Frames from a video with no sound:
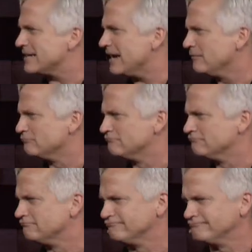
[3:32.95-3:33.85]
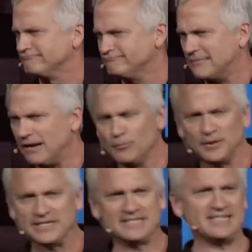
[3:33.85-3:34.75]
I don't, I don't
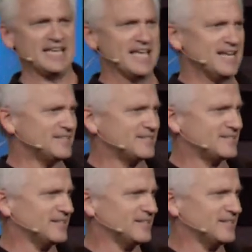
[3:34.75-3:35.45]
play tennis.